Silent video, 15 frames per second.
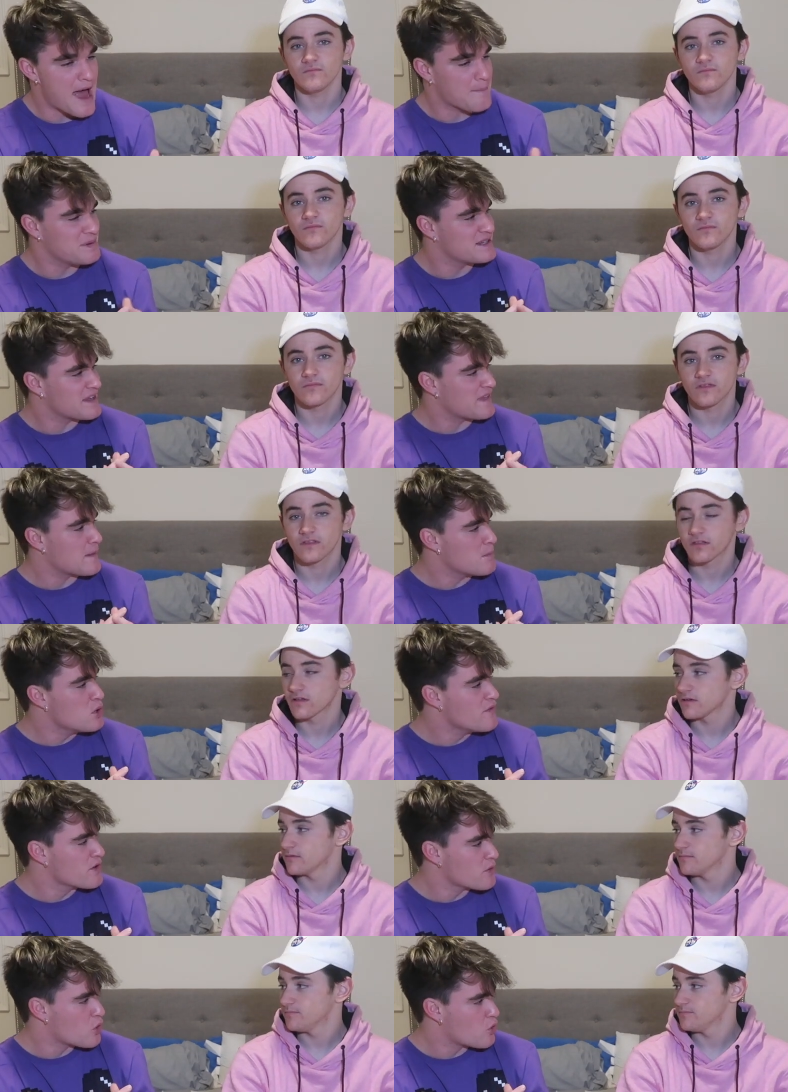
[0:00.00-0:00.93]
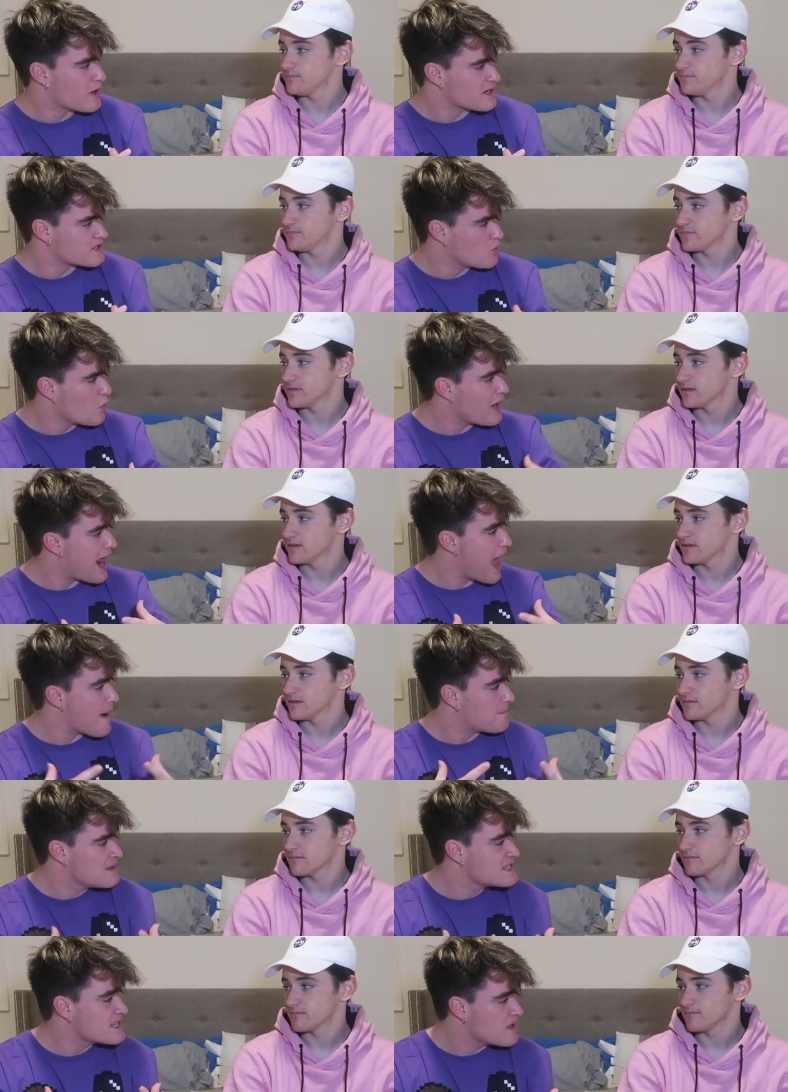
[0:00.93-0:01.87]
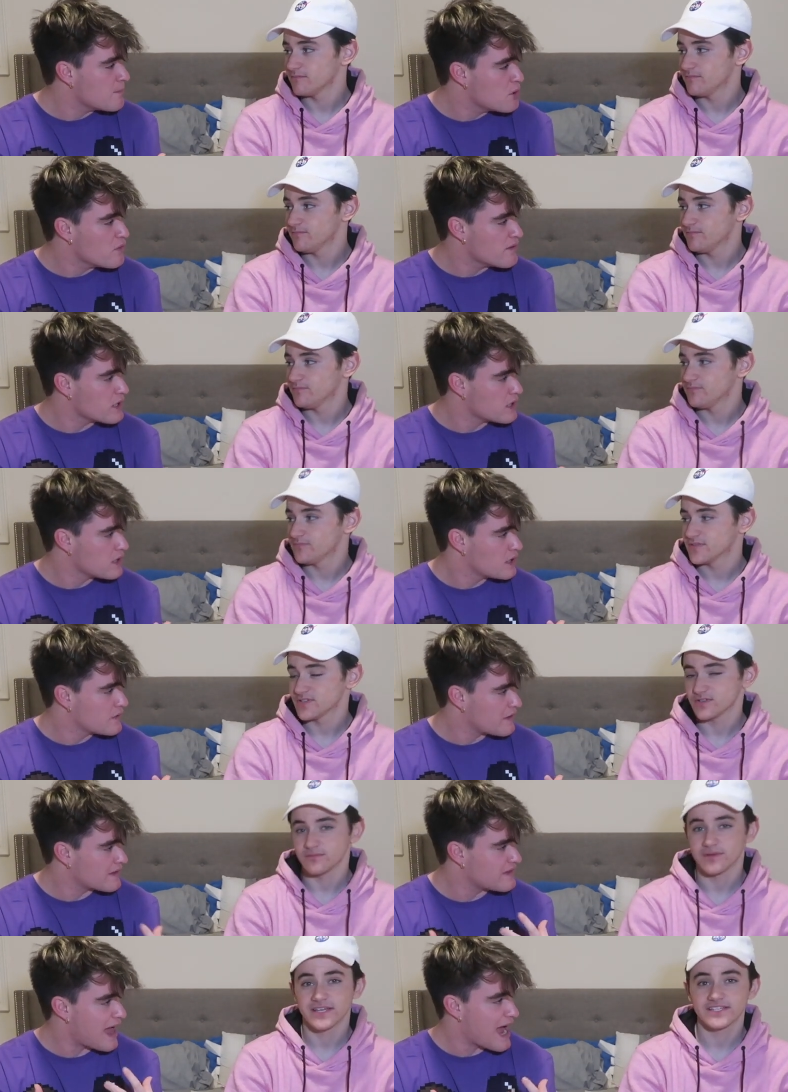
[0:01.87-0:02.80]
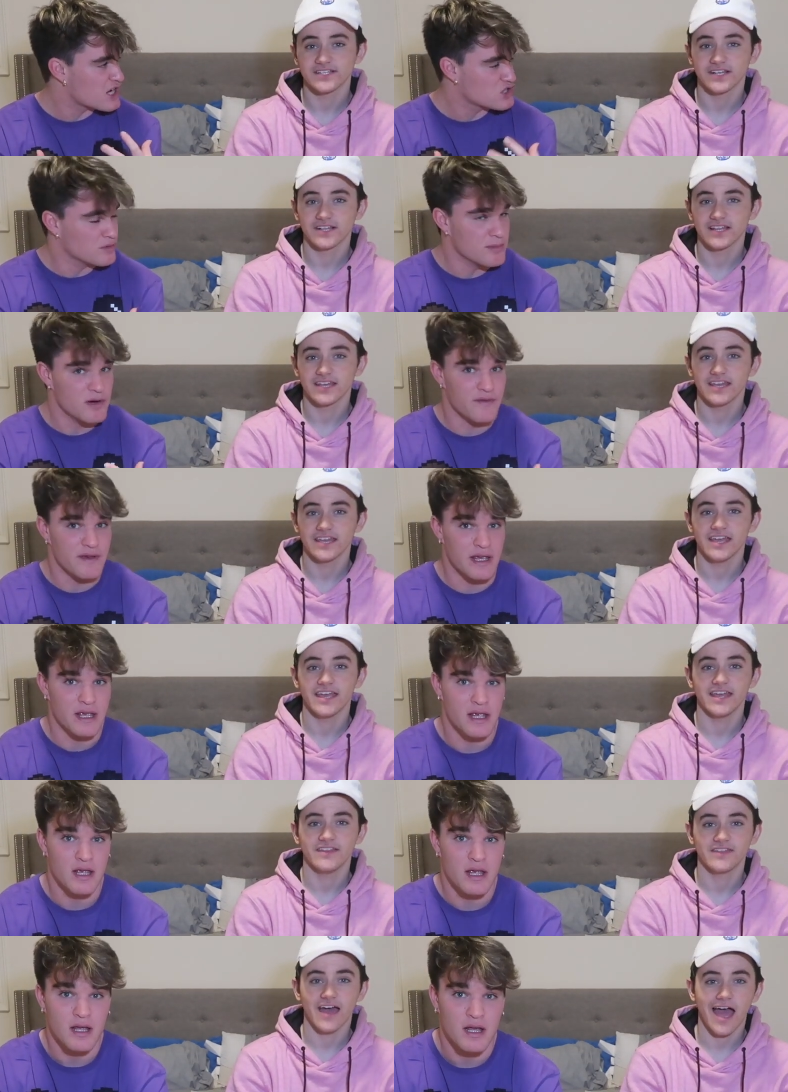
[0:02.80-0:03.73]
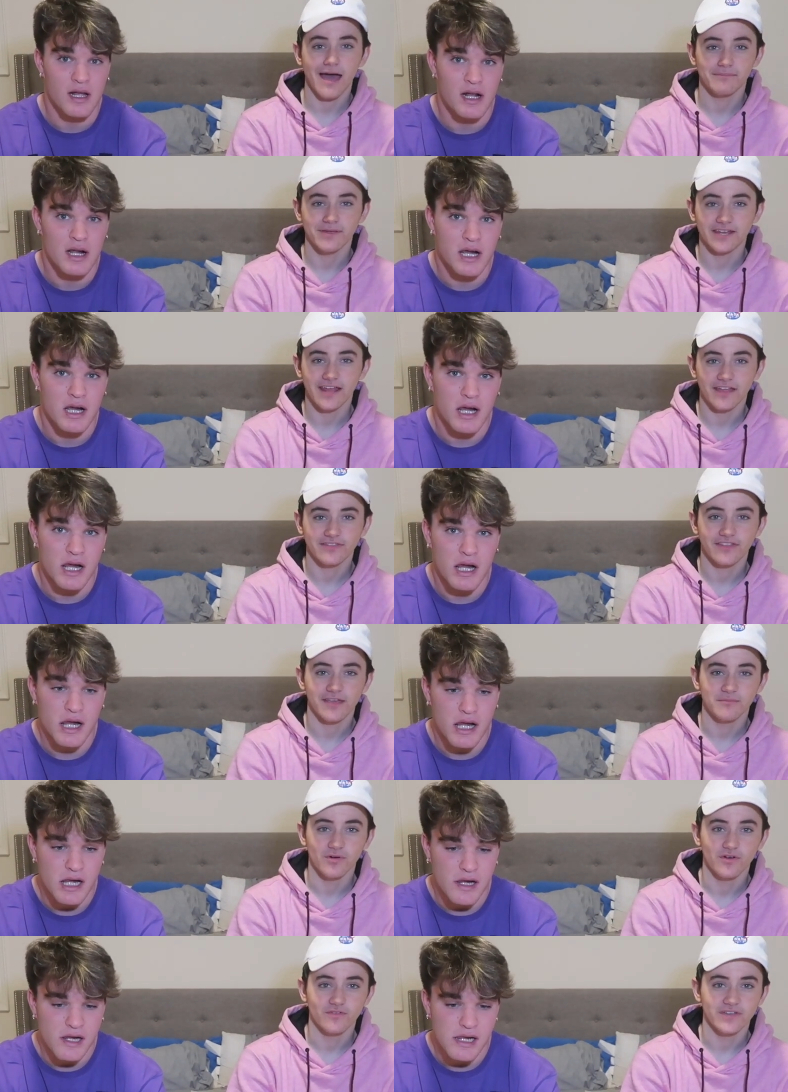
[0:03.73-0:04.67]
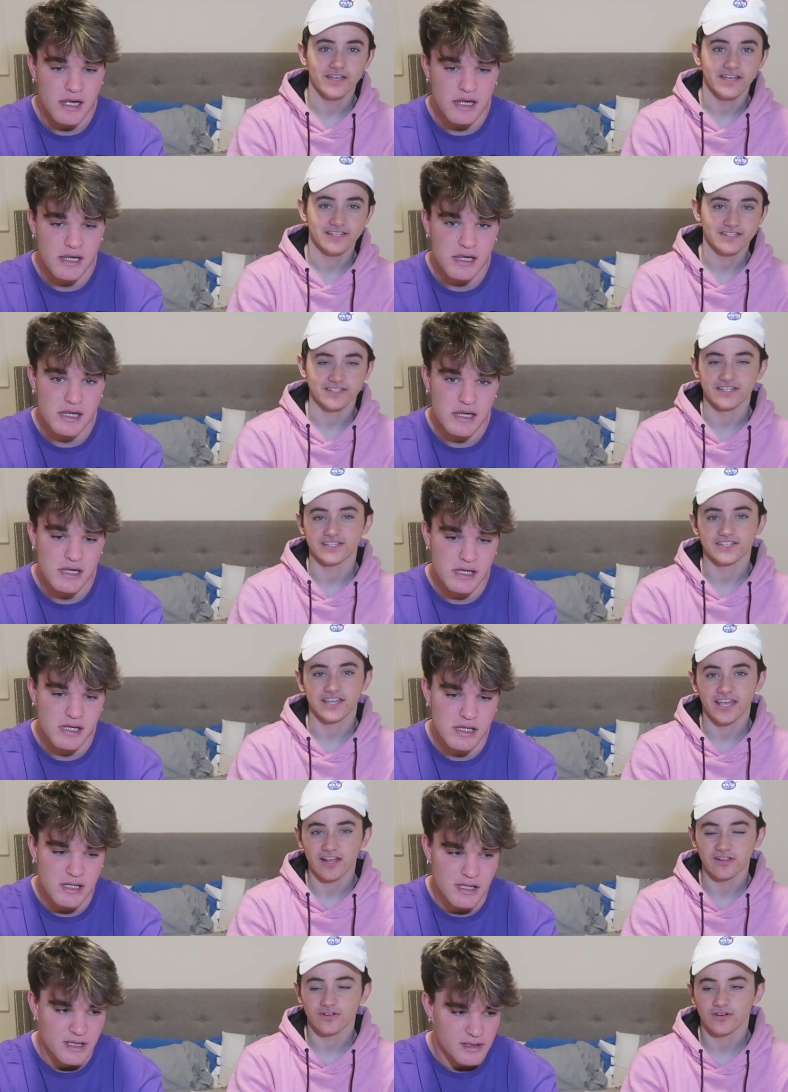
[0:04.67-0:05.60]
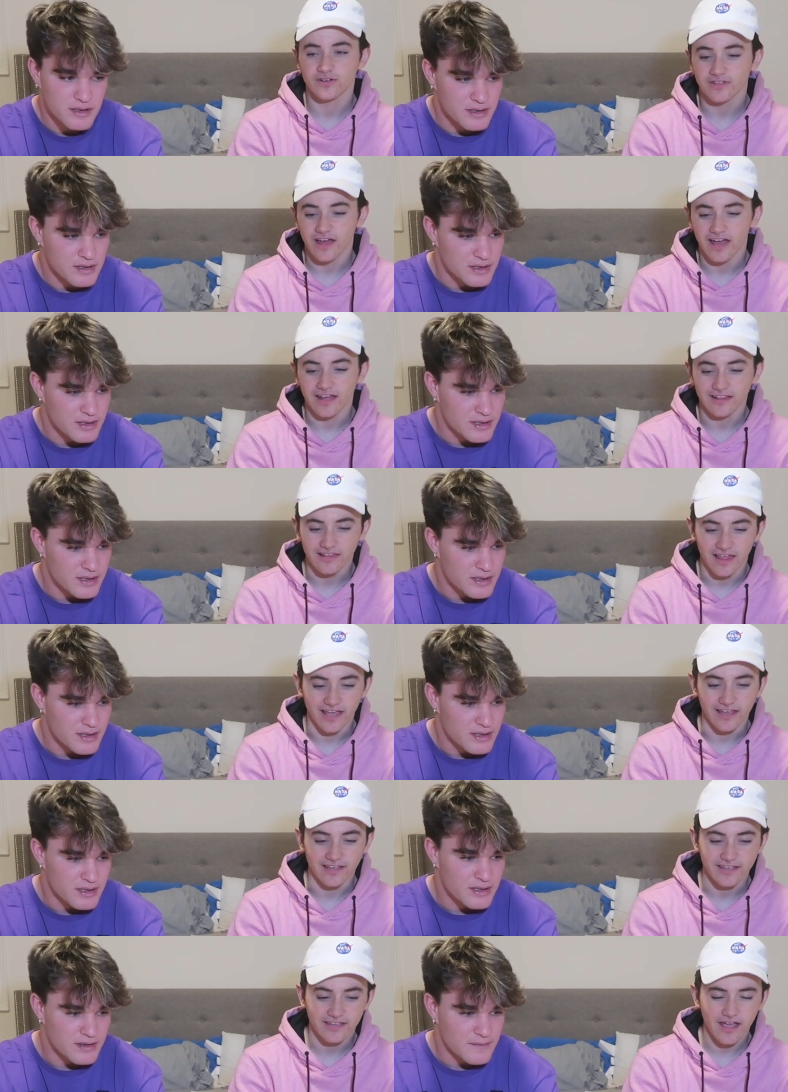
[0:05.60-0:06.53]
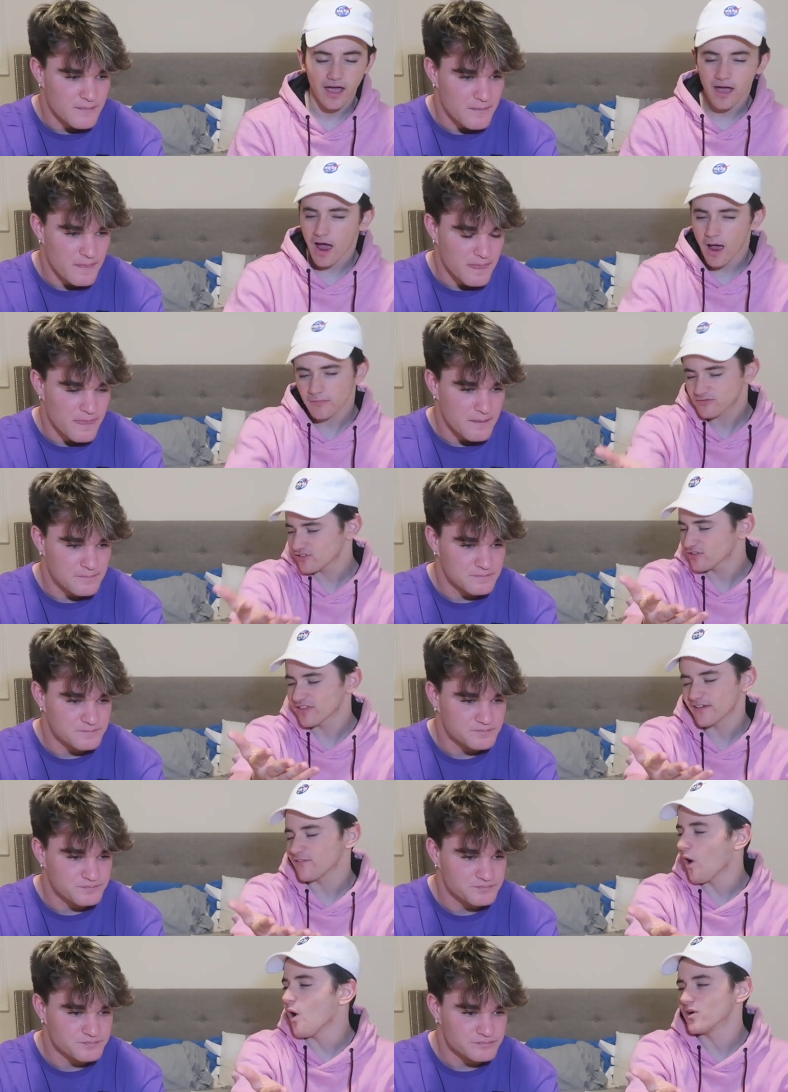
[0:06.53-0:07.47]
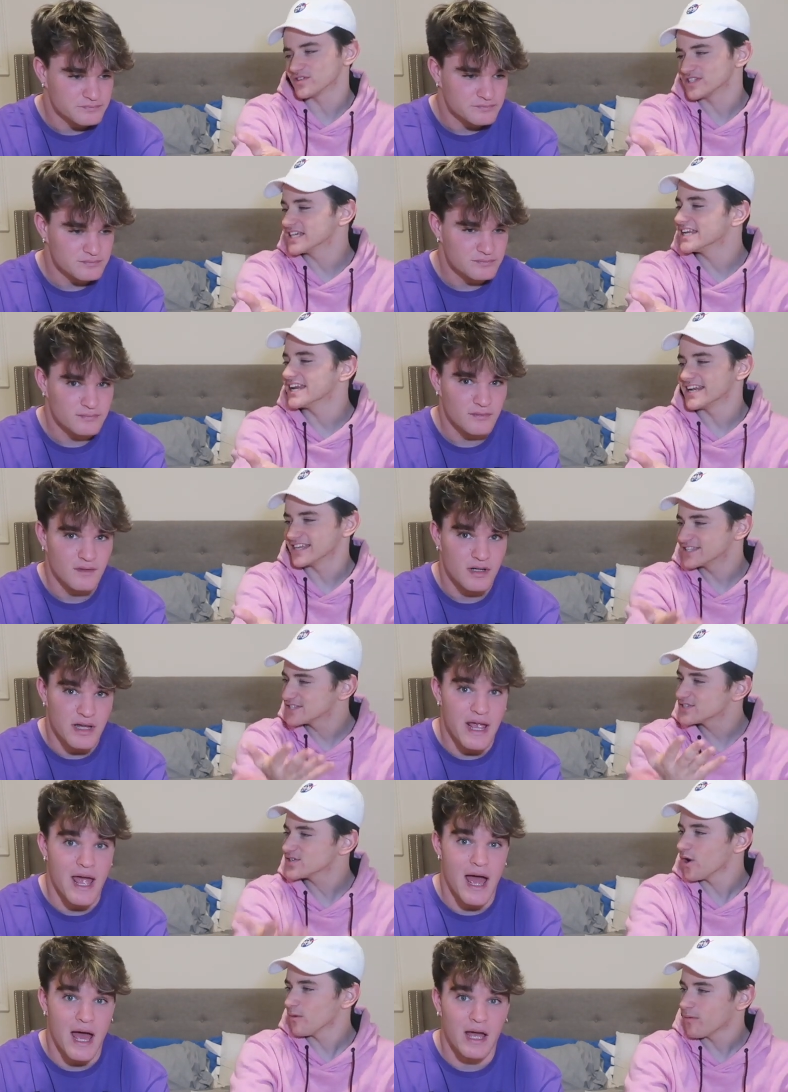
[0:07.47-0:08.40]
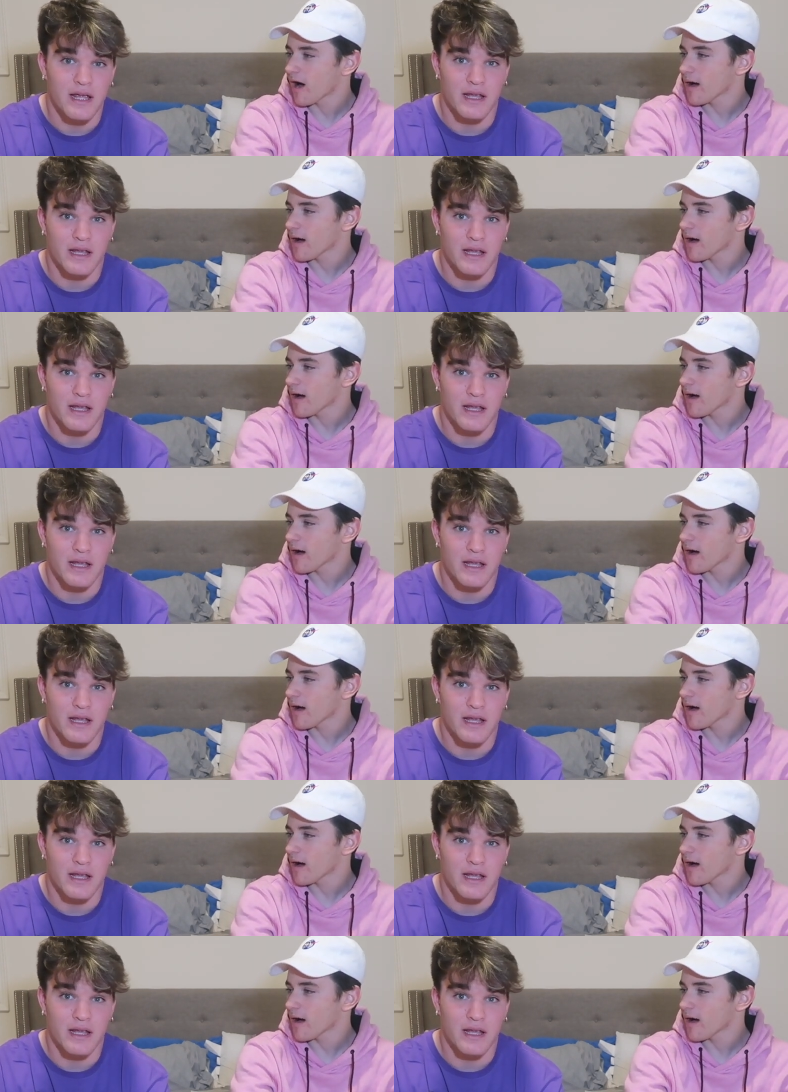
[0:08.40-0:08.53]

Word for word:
Speaker 1: the Happy Death Day movie real quick. So what happens in the movie?
Speaker 2: So like basically, the in the Happy Death Day movie, it's this killer that like, I I'm sure they've all seen it. It's yeah, so